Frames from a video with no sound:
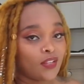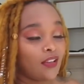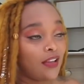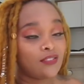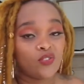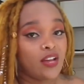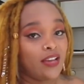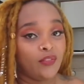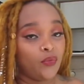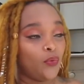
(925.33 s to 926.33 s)
I
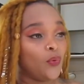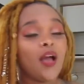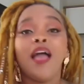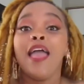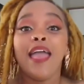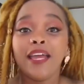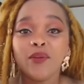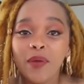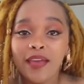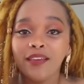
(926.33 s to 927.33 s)
tried.
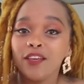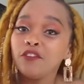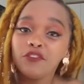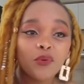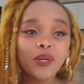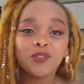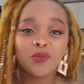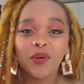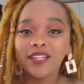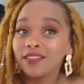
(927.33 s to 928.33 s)
Anyway, if you
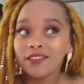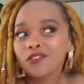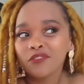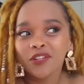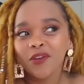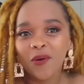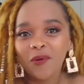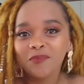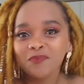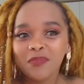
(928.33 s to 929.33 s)
enjoyed this
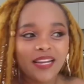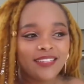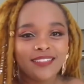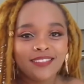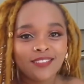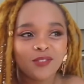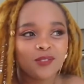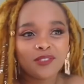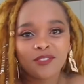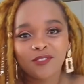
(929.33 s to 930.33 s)
video, my
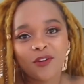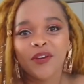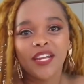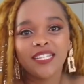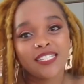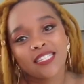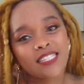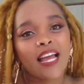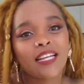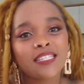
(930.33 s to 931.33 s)
little story chit
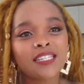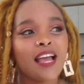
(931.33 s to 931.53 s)
chat,